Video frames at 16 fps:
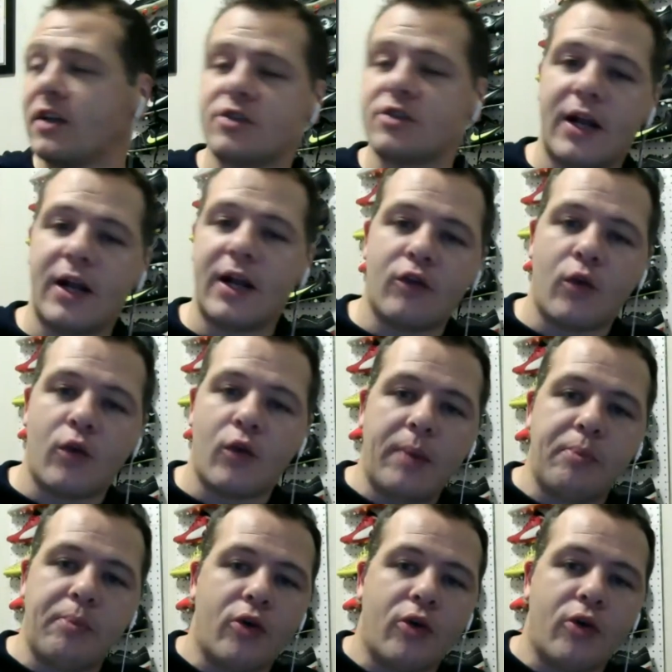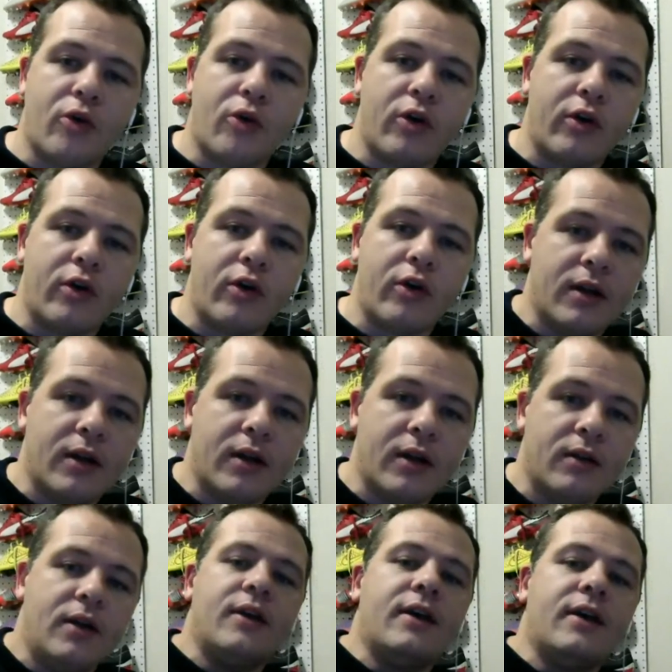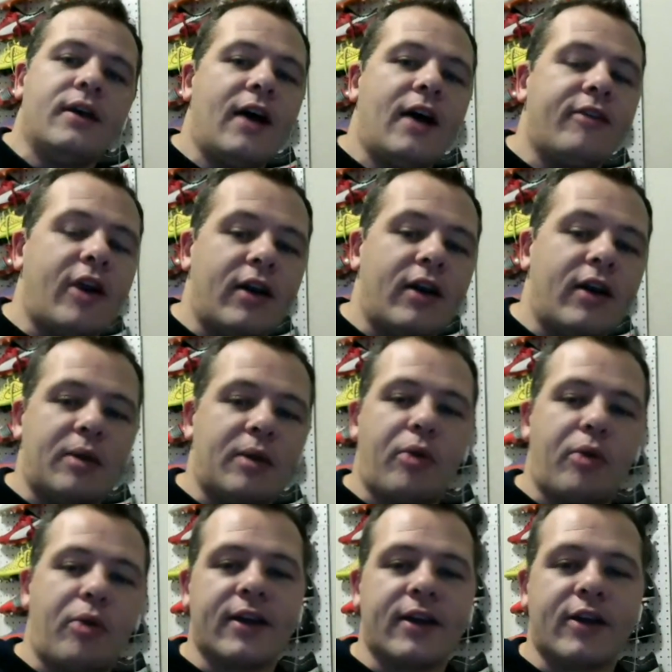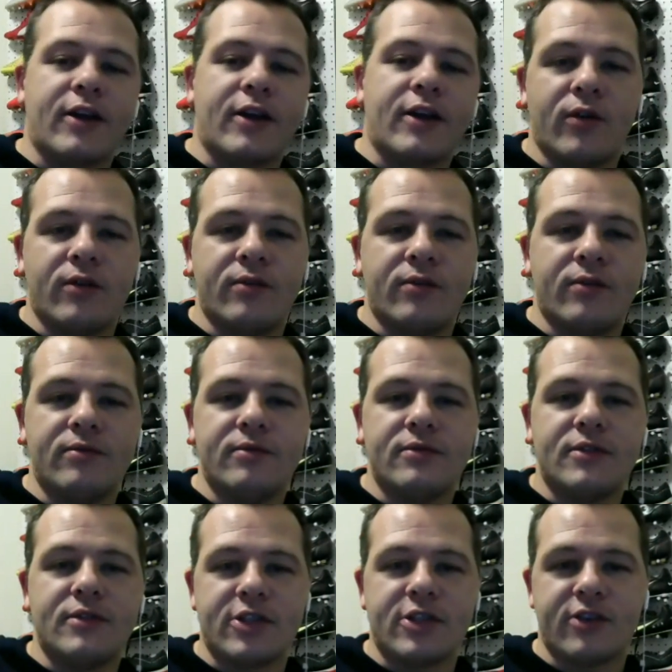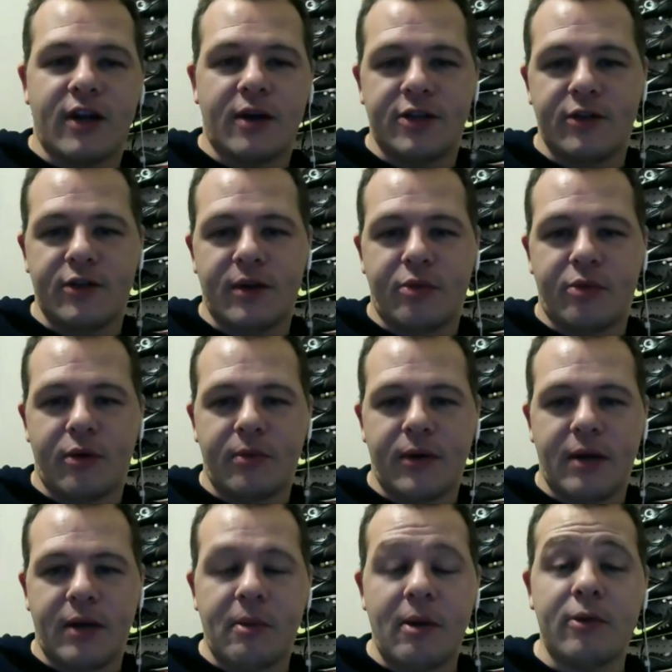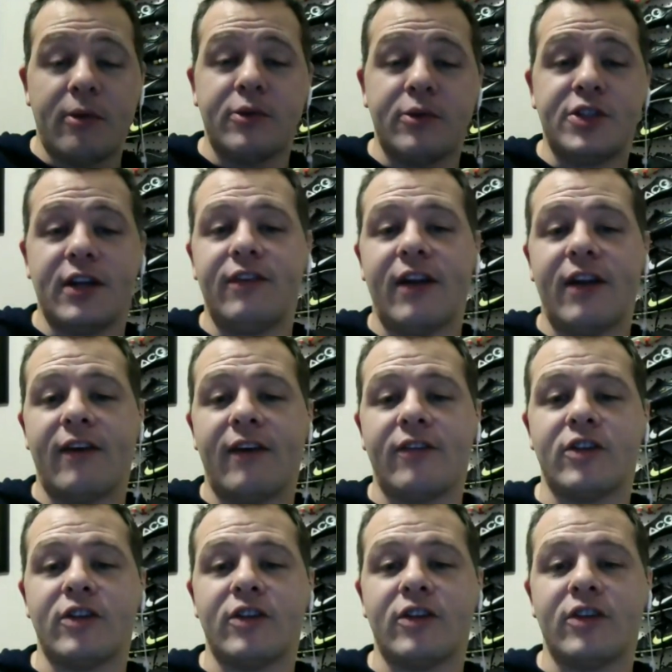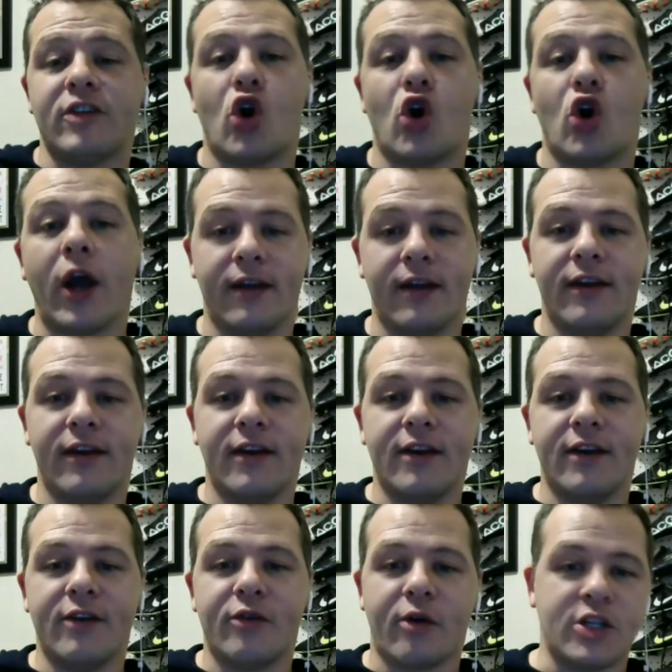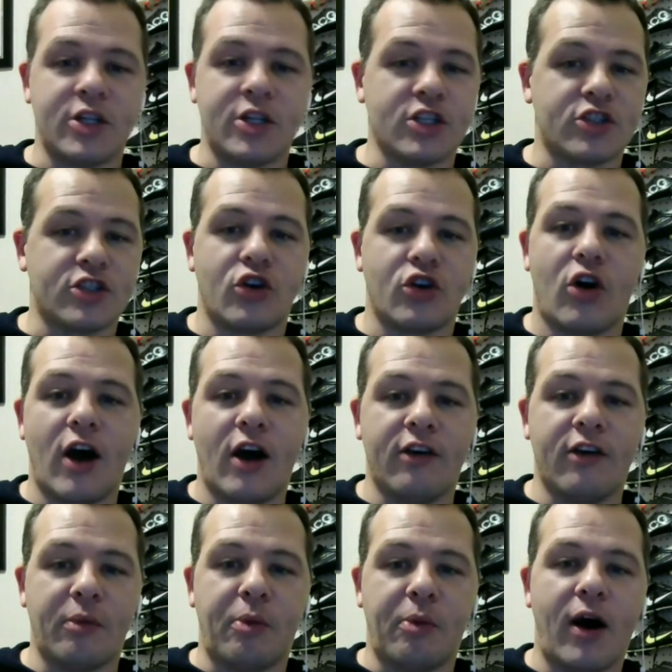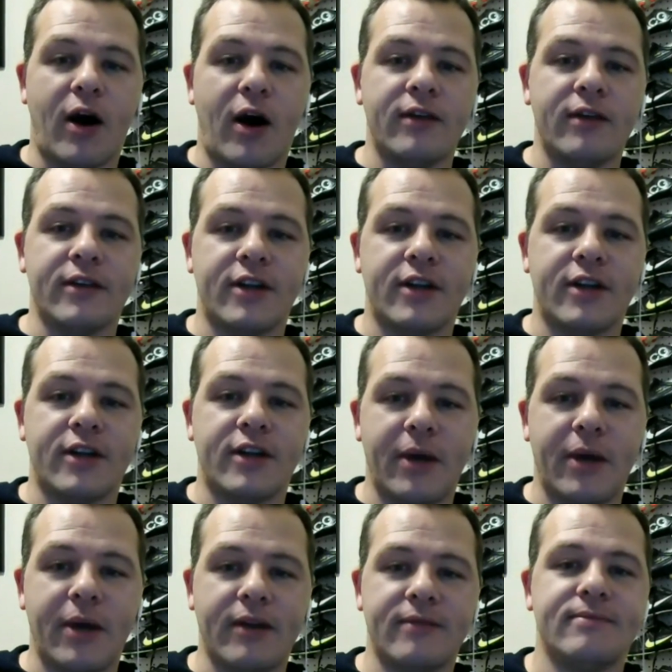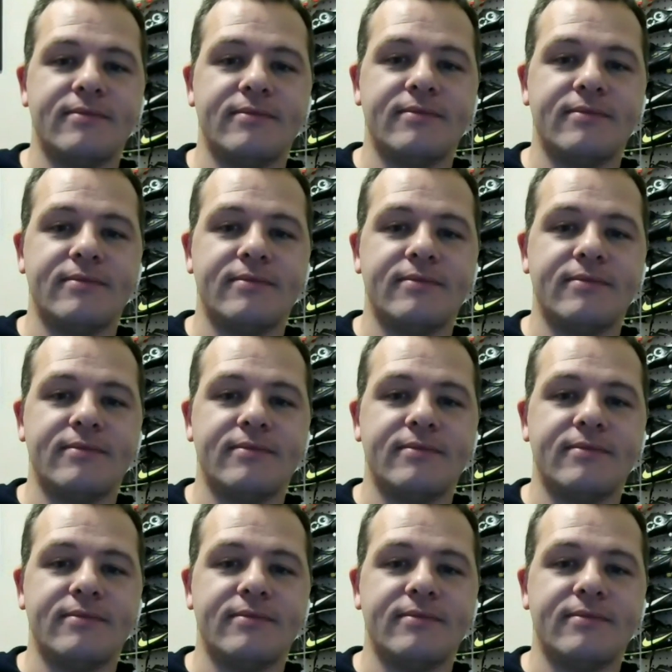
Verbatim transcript: angle, so we'll have a whiteboard and we'll have our little bracket going to make sure that we do it appropriately. Maybe we should even have a drawing where we just draw out of a pot the top 8.